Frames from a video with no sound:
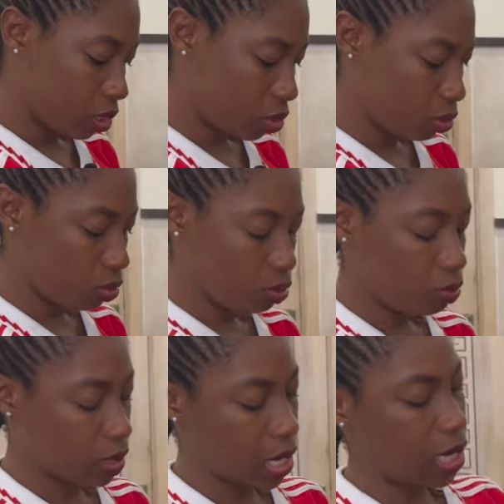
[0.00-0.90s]
So
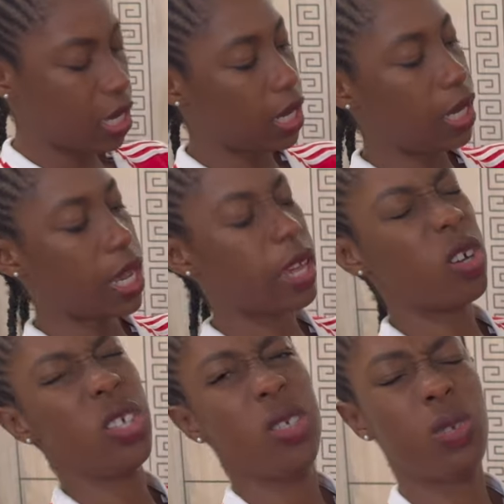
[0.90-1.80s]
at the end, I
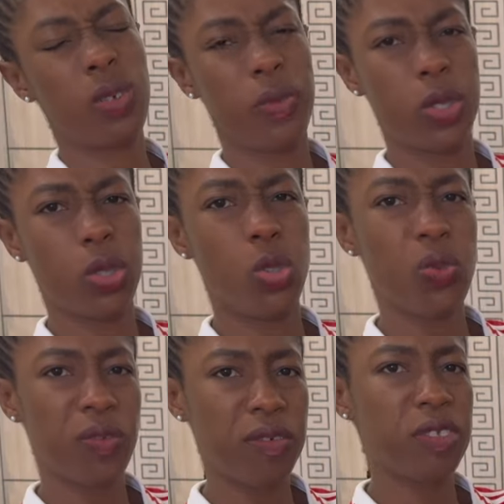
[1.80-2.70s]
got this one for
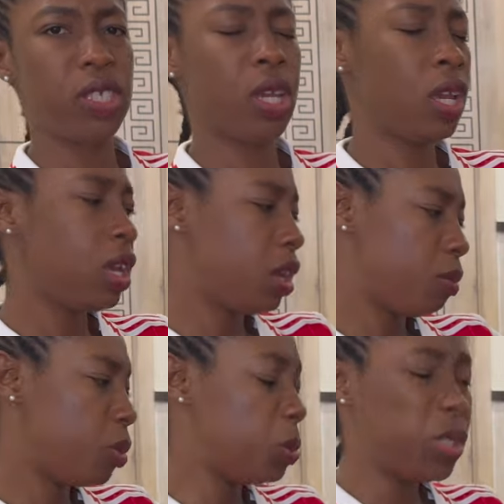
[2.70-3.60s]
250
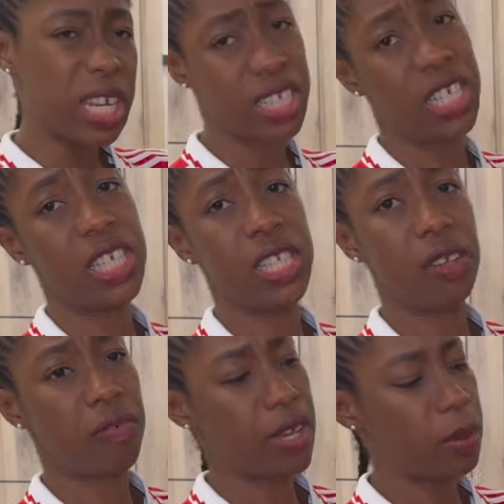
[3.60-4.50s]
but which I think is
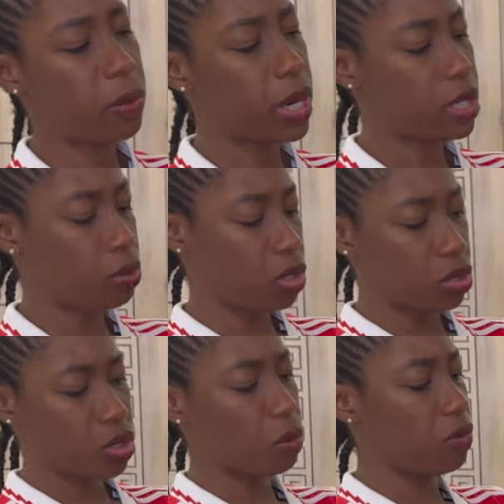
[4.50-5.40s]
a fair price
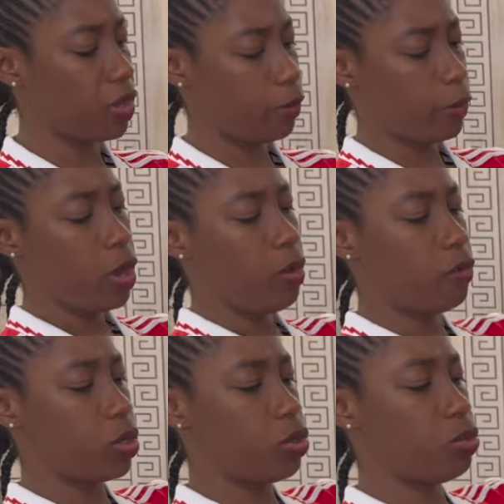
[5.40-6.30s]
because some of them
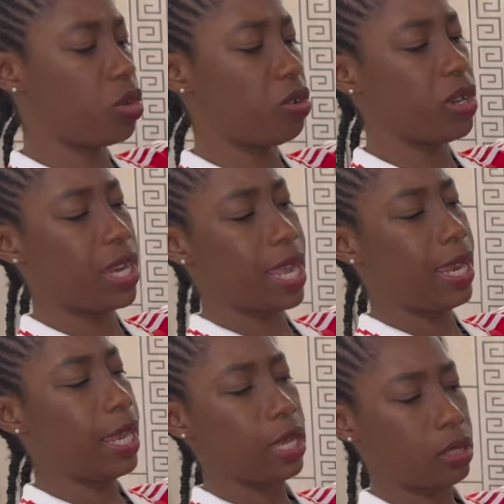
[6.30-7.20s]
for 200 are
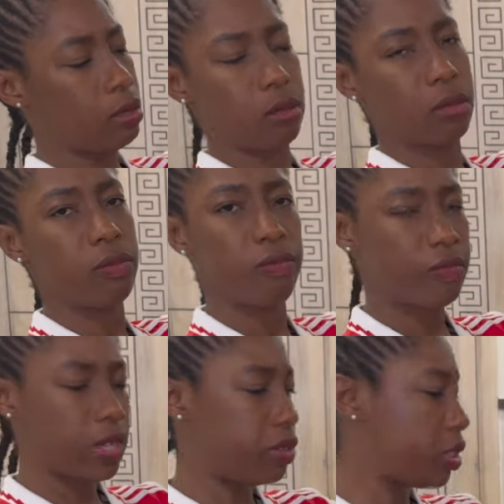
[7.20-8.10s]
like
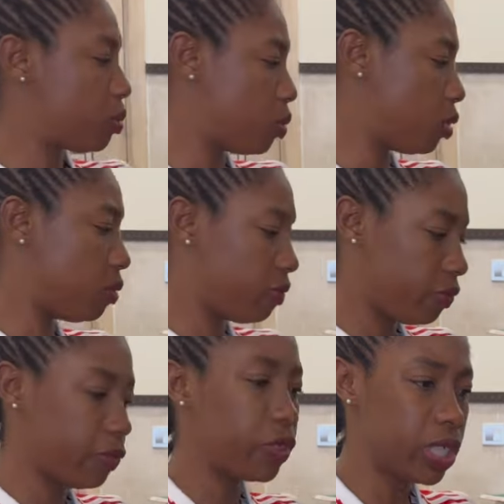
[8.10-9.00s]
very small
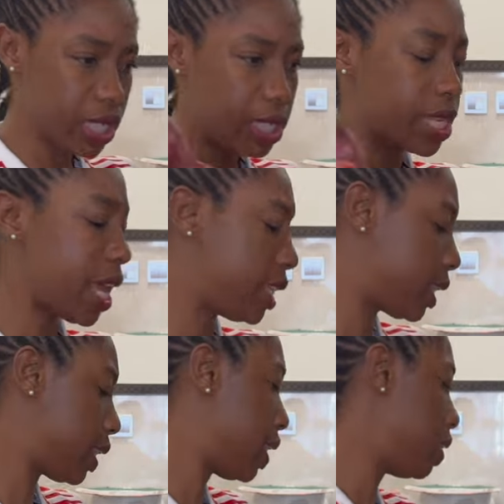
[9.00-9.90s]
for this size,